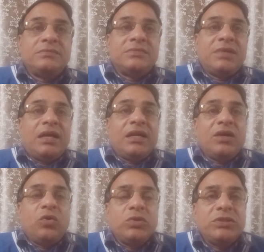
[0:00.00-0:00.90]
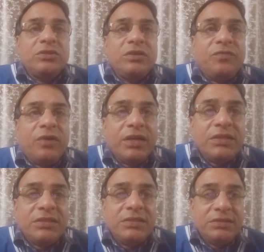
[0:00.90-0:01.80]
A hunter goes into the
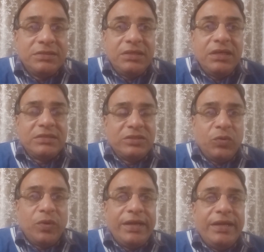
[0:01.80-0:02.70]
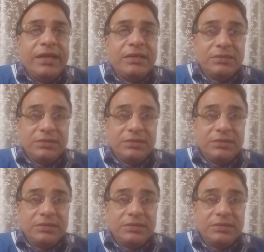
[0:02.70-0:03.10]
forest. He has no idea